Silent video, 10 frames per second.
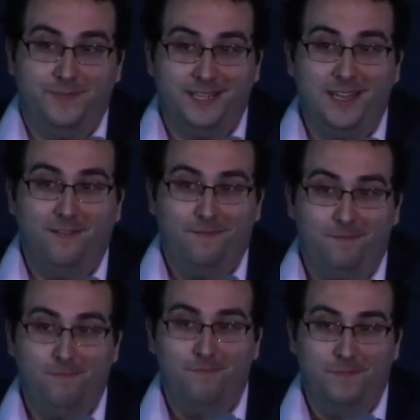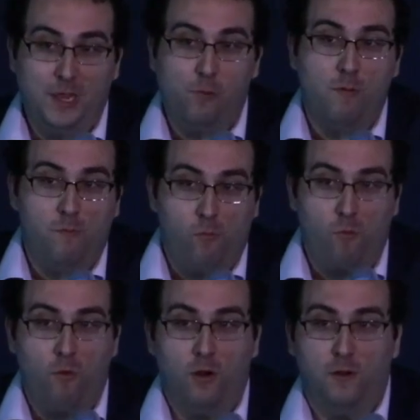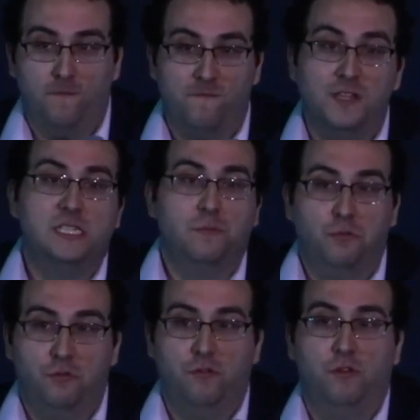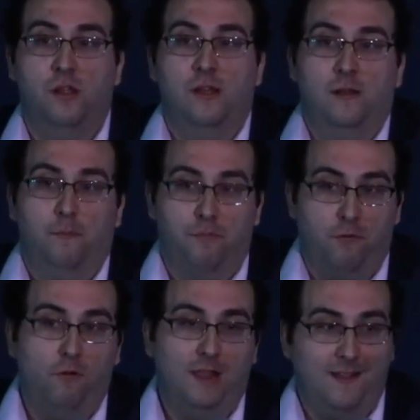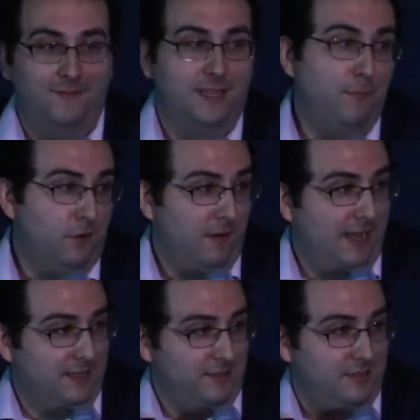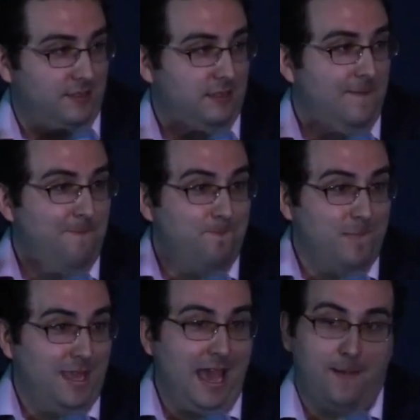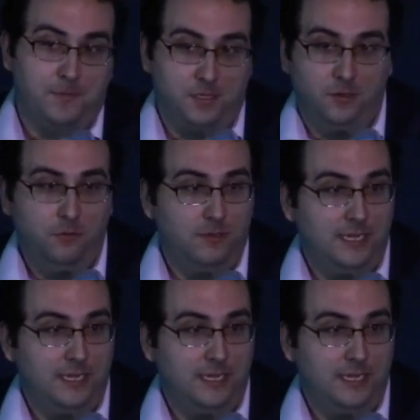if there were more visible pro-life Democrats? Absolutely,